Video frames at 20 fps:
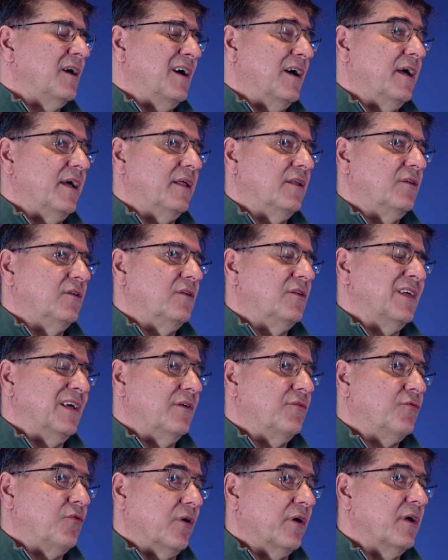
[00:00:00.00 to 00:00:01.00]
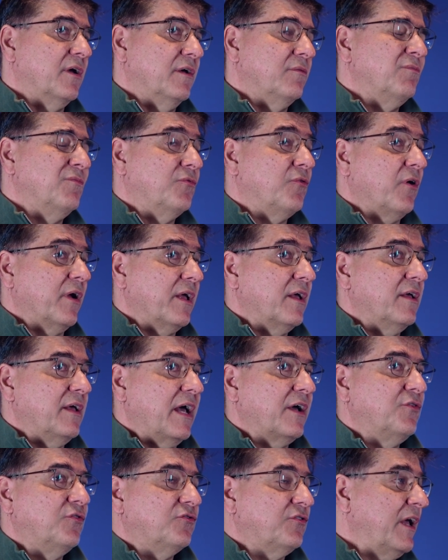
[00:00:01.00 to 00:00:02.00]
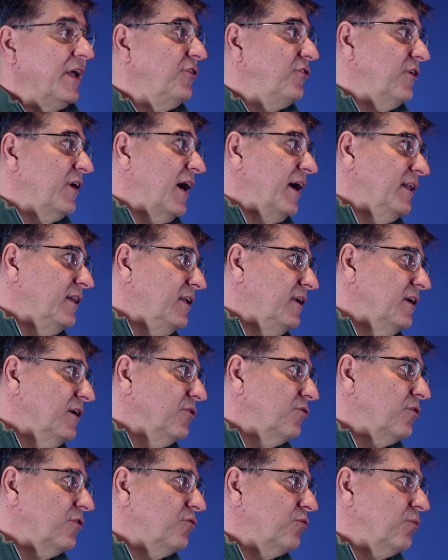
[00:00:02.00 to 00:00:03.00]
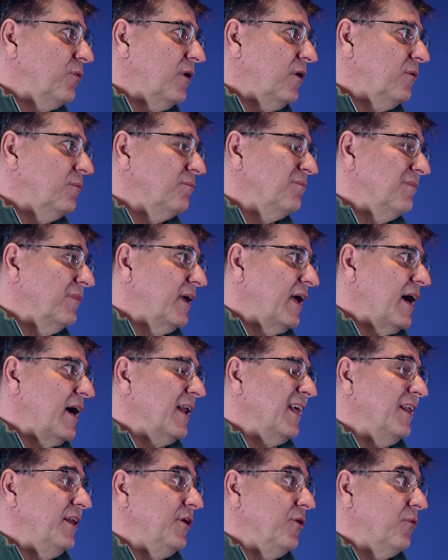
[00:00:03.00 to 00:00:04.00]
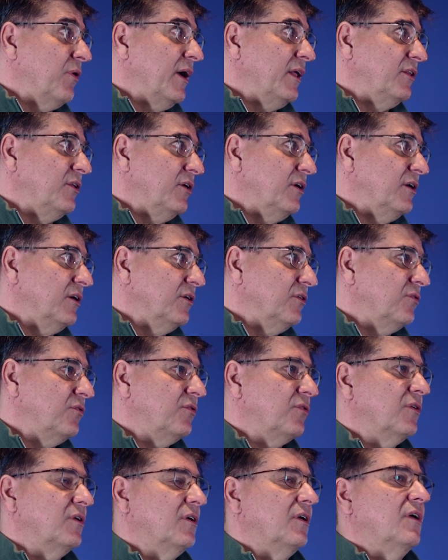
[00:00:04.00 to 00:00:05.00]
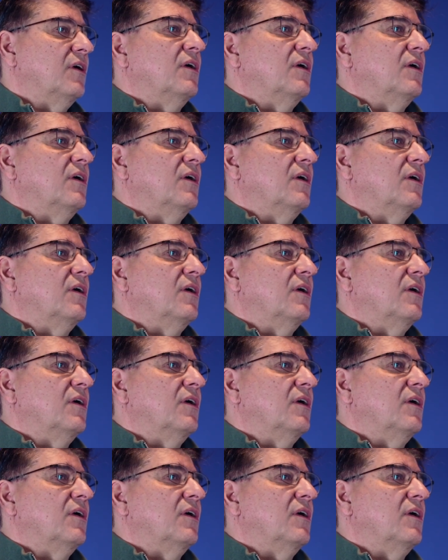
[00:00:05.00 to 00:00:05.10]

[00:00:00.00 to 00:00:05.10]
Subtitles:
and for exchanging ideas as well, getting new ideas,